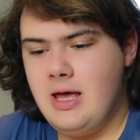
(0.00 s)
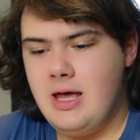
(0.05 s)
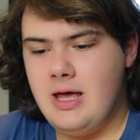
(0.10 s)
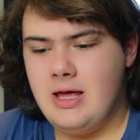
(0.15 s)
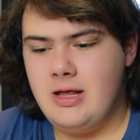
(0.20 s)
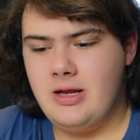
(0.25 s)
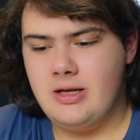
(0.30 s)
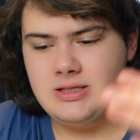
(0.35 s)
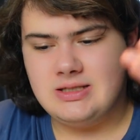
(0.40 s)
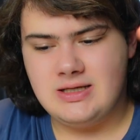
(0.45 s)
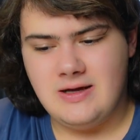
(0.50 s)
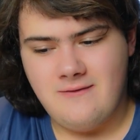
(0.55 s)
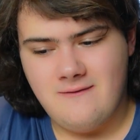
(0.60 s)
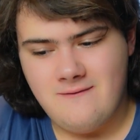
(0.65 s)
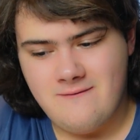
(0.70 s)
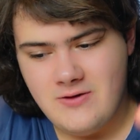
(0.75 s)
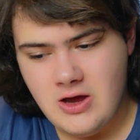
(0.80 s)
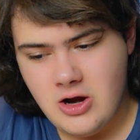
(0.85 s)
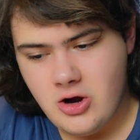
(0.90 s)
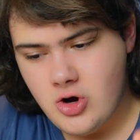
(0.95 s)
It is a
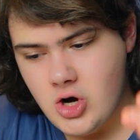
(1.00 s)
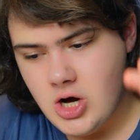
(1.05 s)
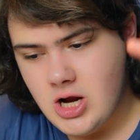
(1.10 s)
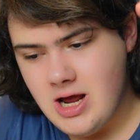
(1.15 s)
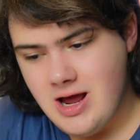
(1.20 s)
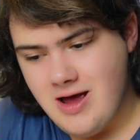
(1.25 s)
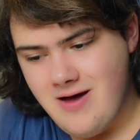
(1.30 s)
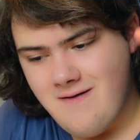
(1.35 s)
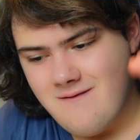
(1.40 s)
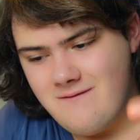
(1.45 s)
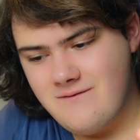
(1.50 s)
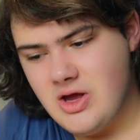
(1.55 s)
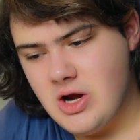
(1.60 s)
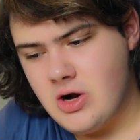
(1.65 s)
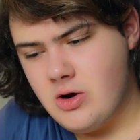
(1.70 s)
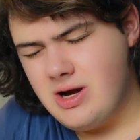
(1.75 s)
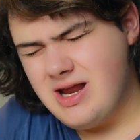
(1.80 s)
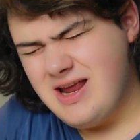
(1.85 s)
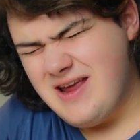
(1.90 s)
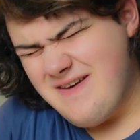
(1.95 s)
very,
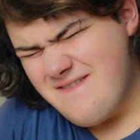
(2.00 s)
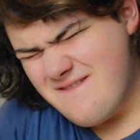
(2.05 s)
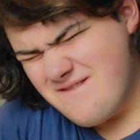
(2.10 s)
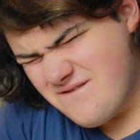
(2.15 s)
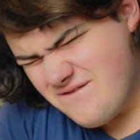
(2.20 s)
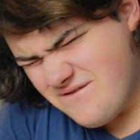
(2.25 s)
very,